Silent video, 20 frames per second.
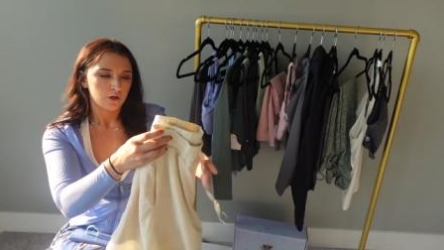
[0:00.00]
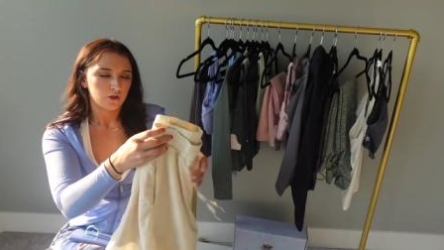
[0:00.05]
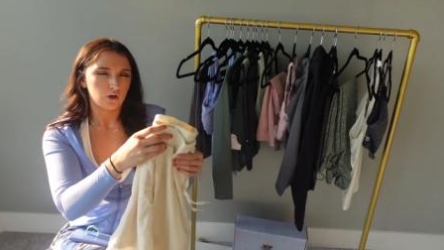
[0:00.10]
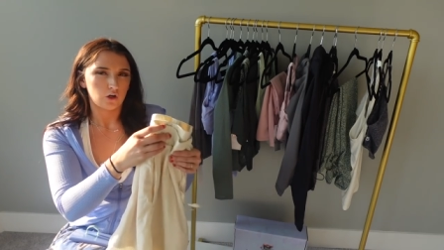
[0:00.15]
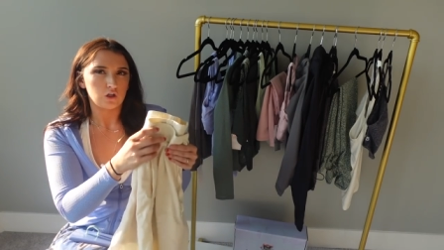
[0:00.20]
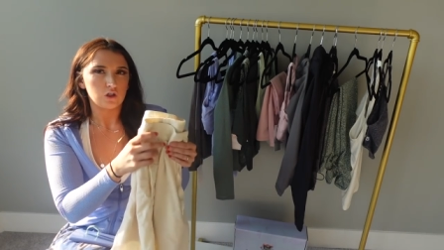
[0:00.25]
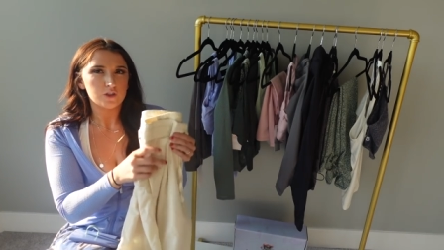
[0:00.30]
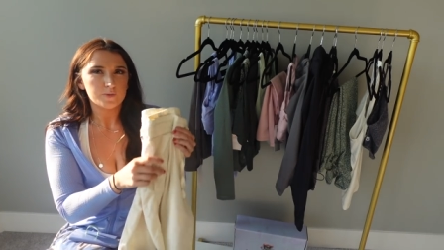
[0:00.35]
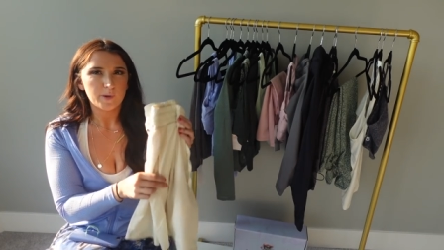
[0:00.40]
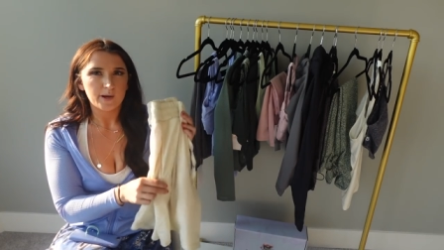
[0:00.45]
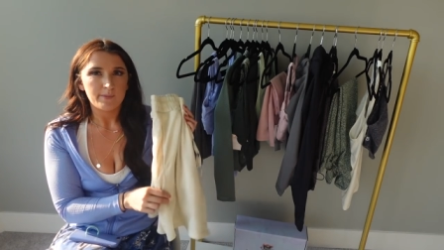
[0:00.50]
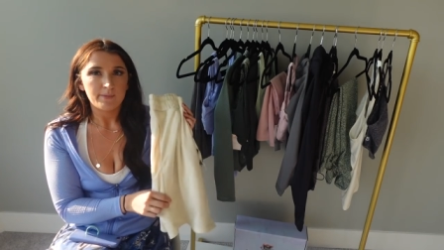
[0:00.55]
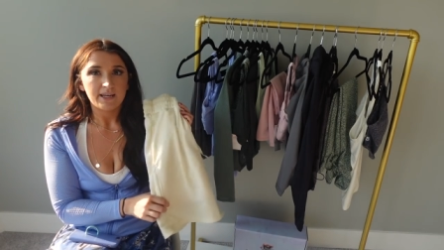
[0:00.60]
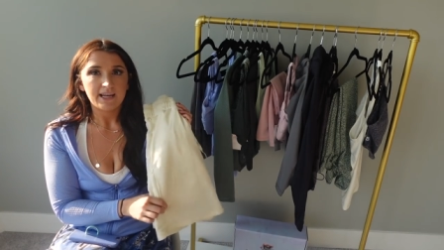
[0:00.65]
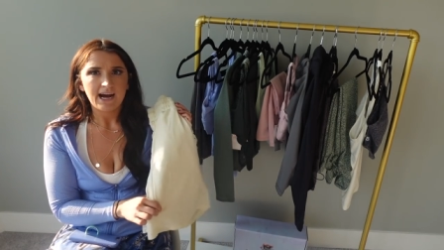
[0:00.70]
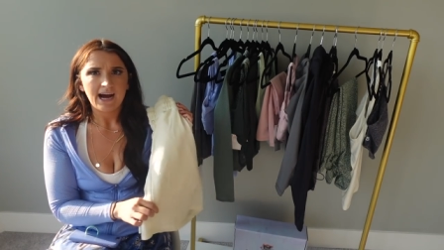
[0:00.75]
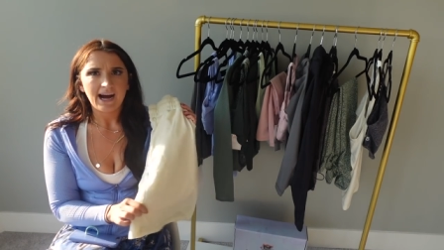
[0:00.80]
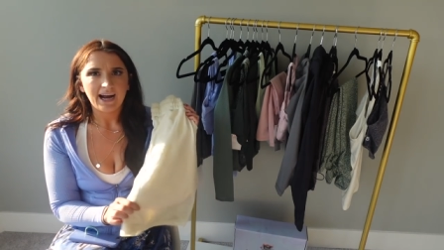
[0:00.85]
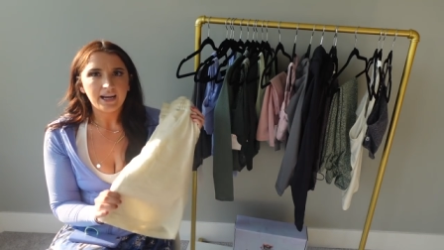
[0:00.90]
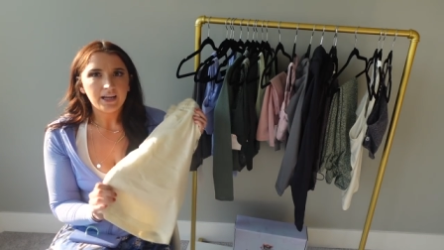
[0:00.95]
girls, but I
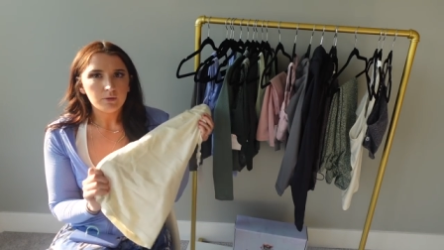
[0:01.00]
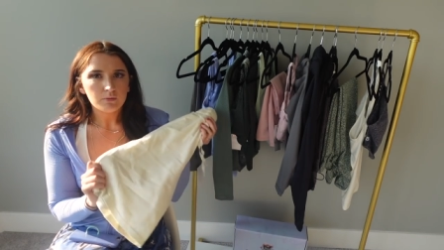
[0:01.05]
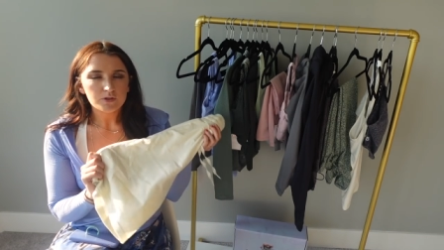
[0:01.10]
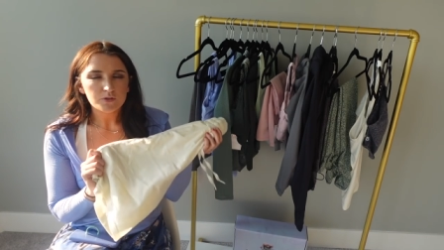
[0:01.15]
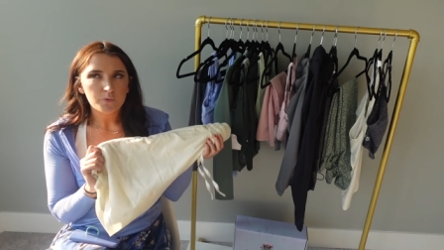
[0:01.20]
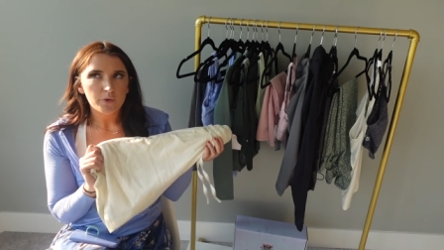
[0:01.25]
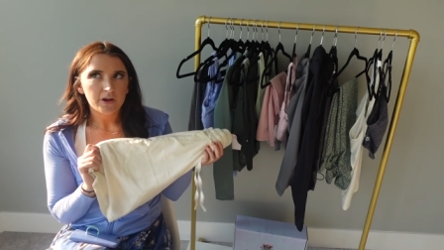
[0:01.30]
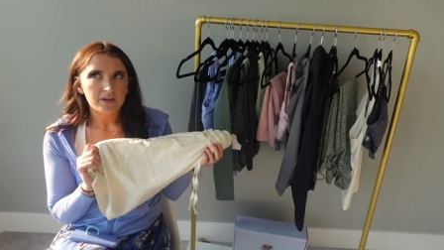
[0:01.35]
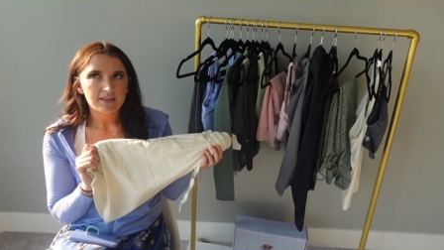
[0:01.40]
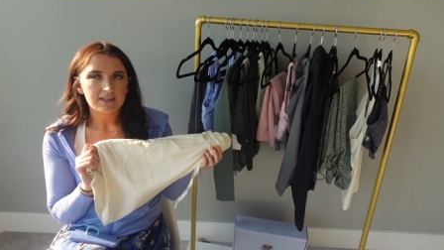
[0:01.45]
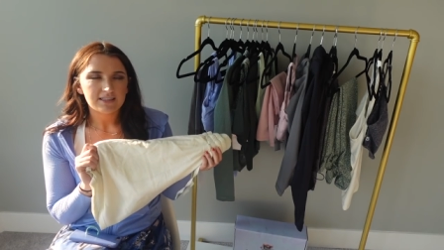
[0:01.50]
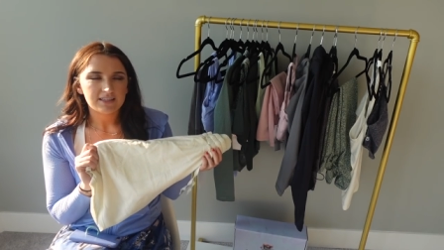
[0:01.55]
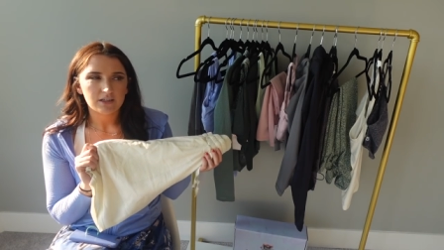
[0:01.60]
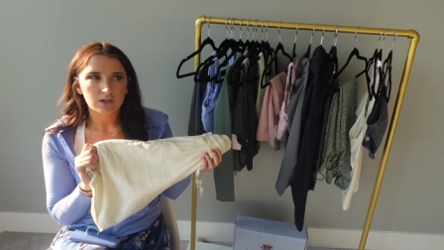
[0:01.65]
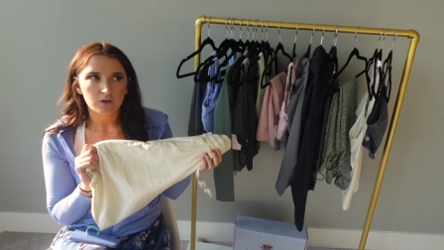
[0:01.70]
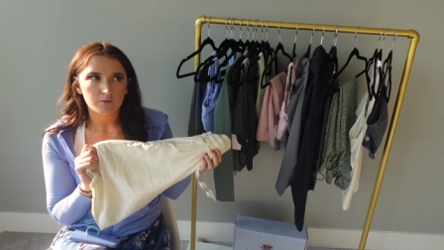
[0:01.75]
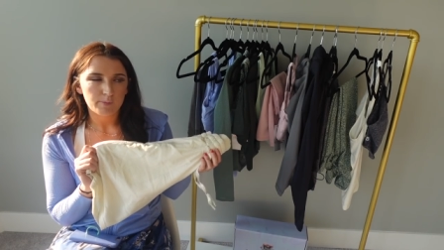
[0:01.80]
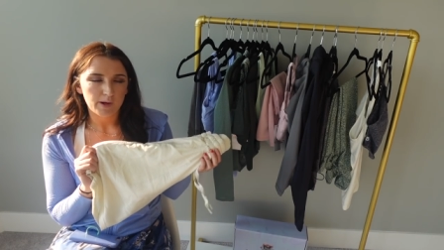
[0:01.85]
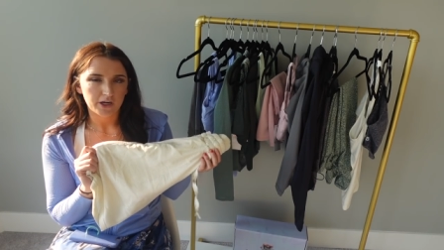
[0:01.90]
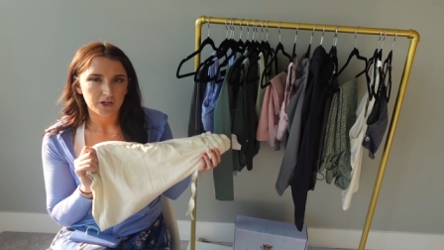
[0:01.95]
mean, Heidi was wearing these in
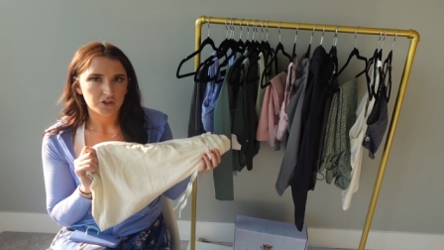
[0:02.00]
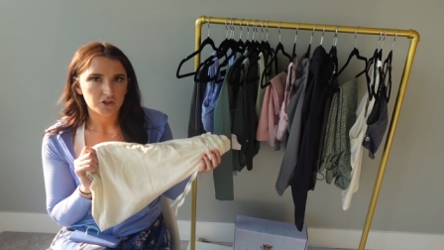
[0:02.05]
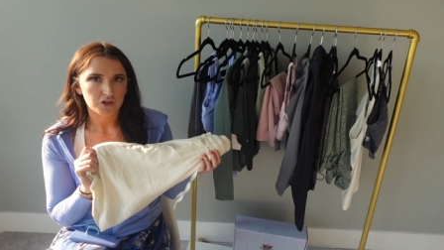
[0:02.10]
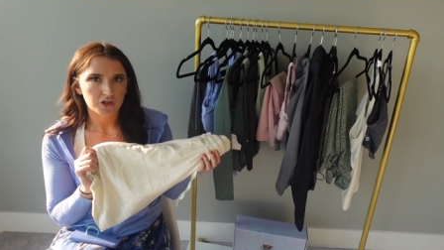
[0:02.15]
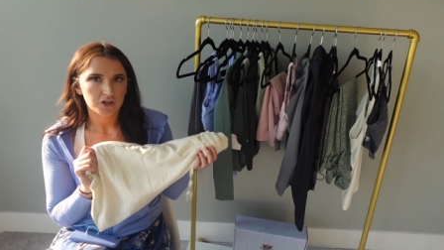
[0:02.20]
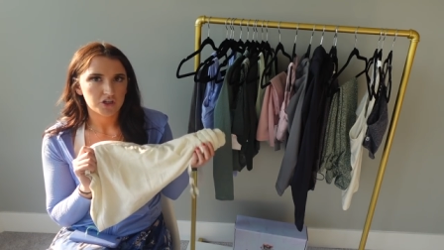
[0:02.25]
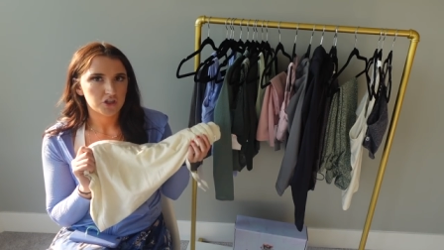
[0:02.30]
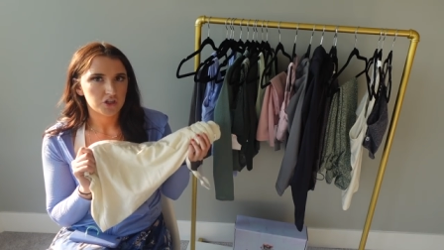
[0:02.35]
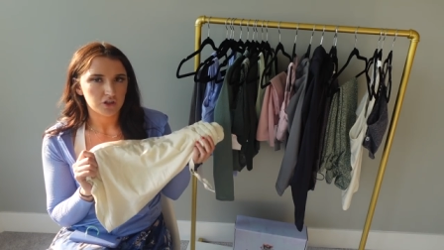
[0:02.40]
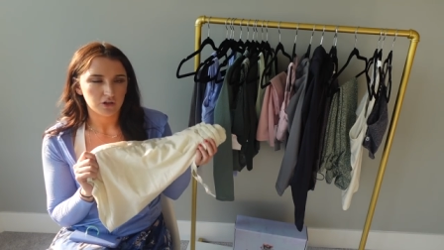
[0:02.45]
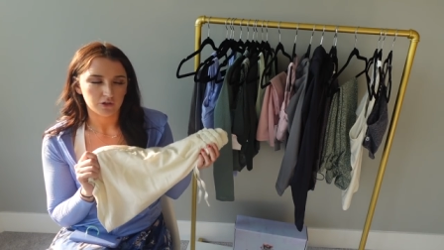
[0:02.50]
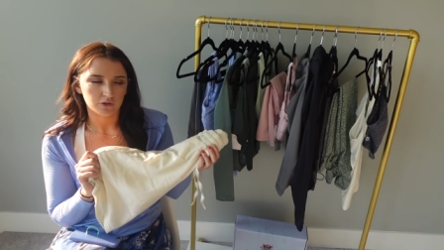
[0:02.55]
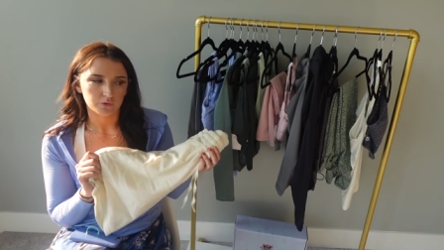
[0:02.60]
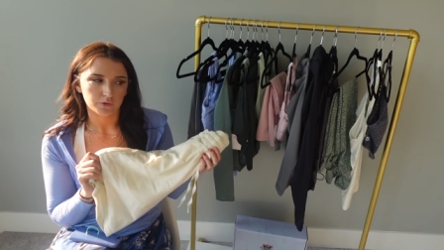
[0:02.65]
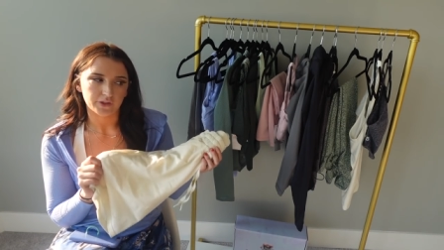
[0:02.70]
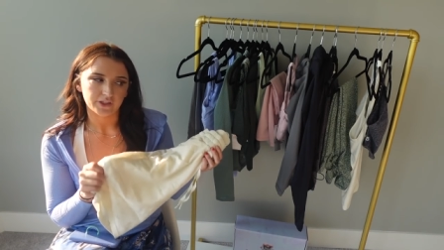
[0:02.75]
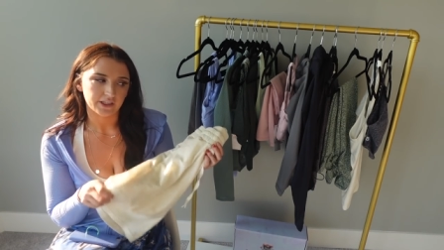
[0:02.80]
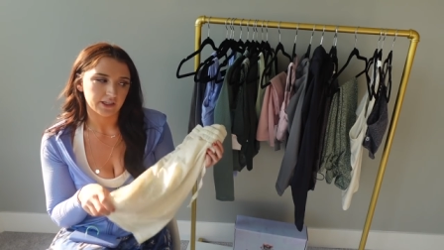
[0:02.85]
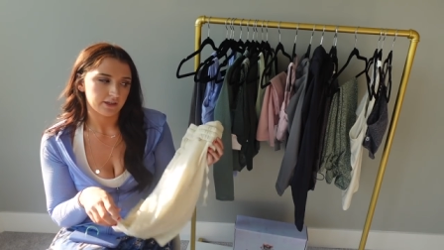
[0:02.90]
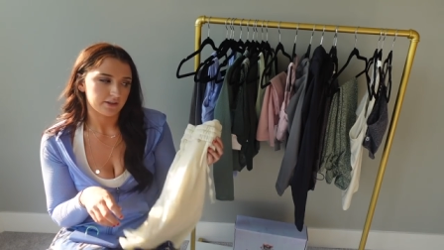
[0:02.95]
her picture and she looked
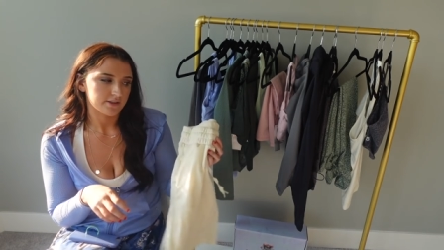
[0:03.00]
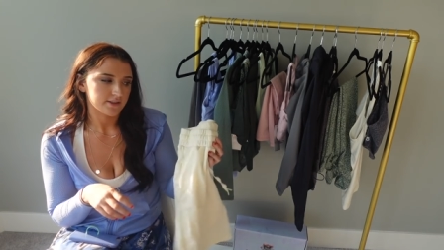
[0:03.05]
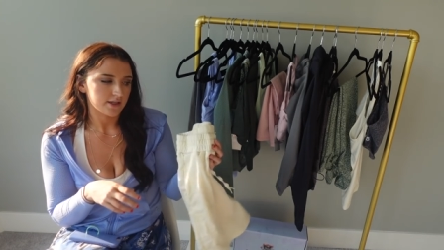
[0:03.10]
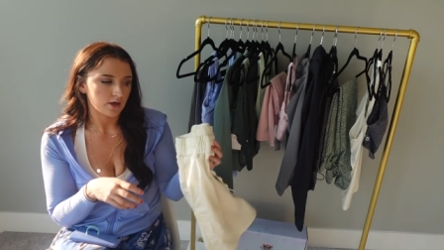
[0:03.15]
really good.